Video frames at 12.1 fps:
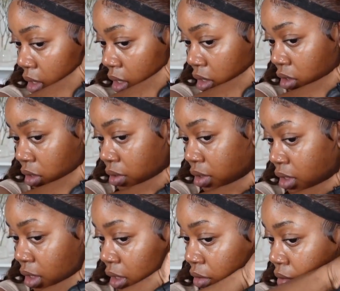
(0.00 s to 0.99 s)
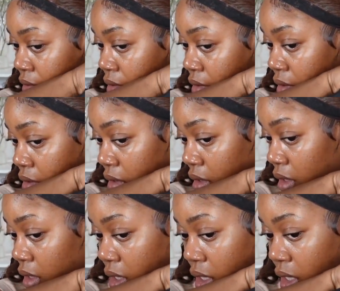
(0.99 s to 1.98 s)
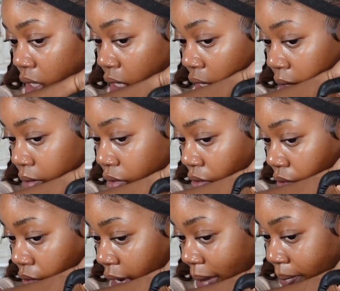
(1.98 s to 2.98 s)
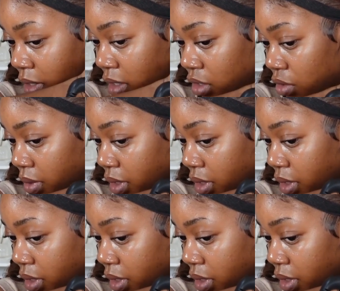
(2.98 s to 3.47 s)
And I just, you know, keep wrapping and